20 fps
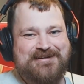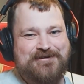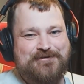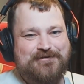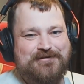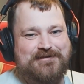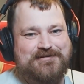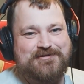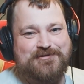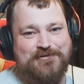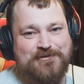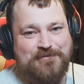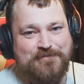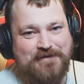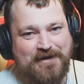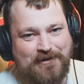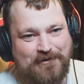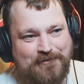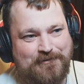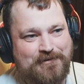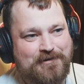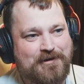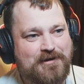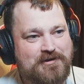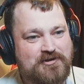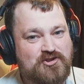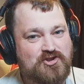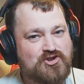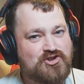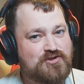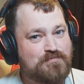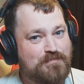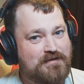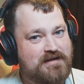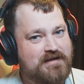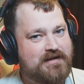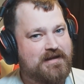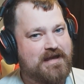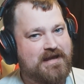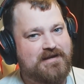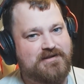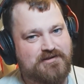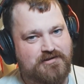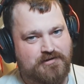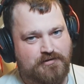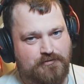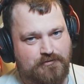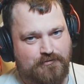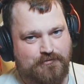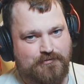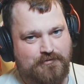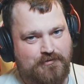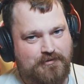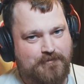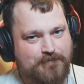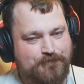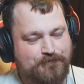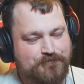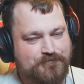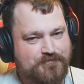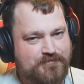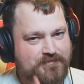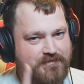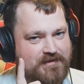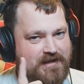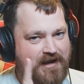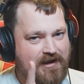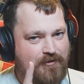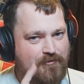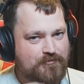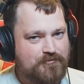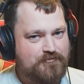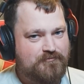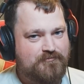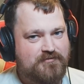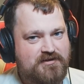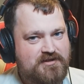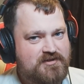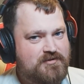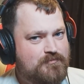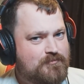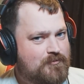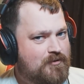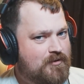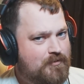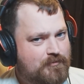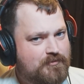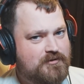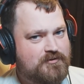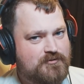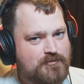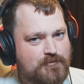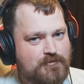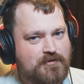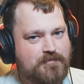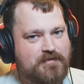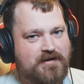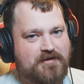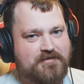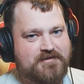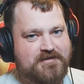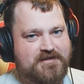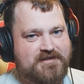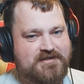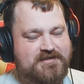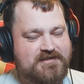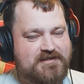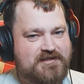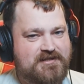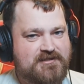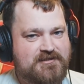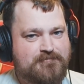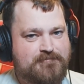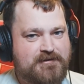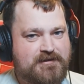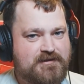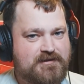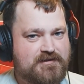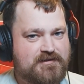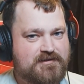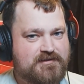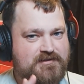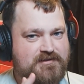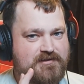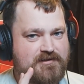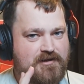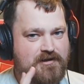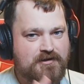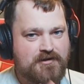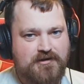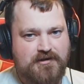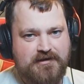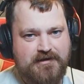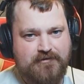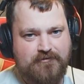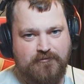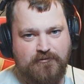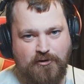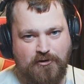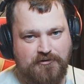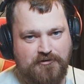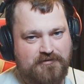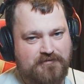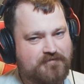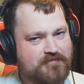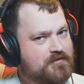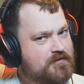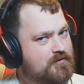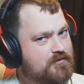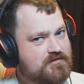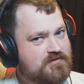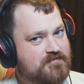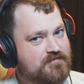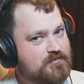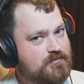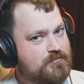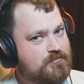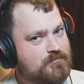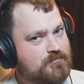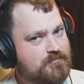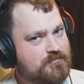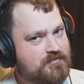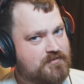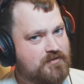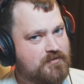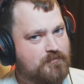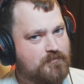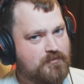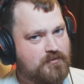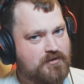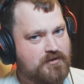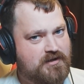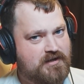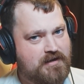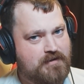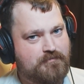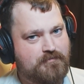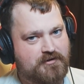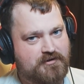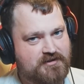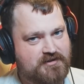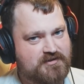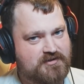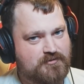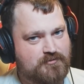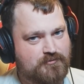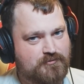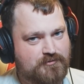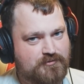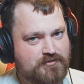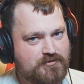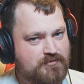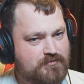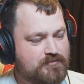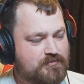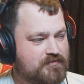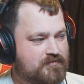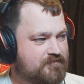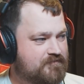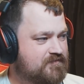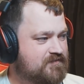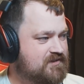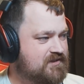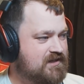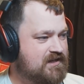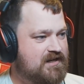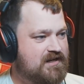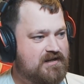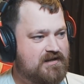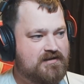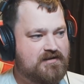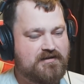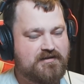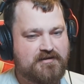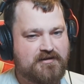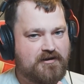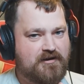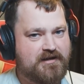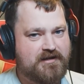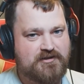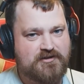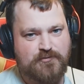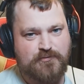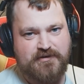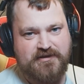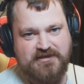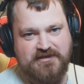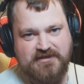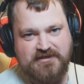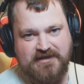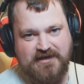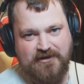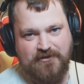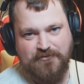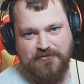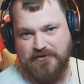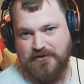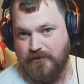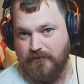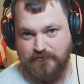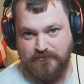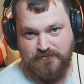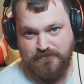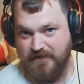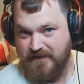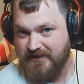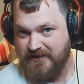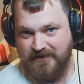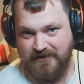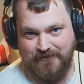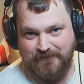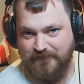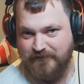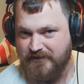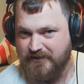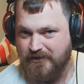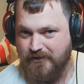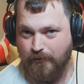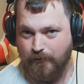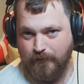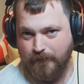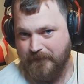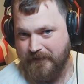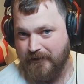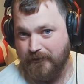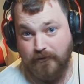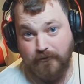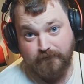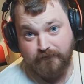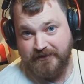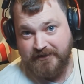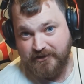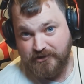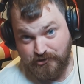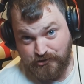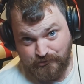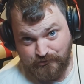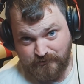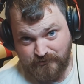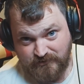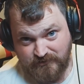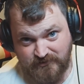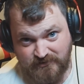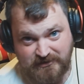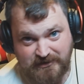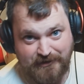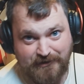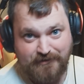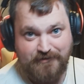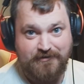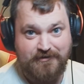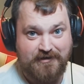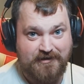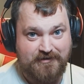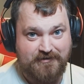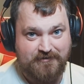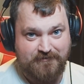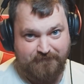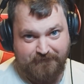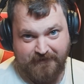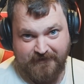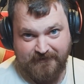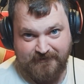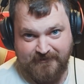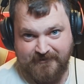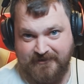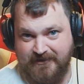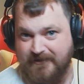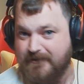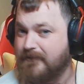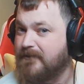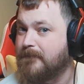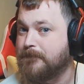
Let's talk about Splitgate 2. Now, the reason why I want to talk about this is because earlier on, for those of you that were in my Discord, you will have seen that I tweeted out that I was making a video about arena shooters and that the fact that they're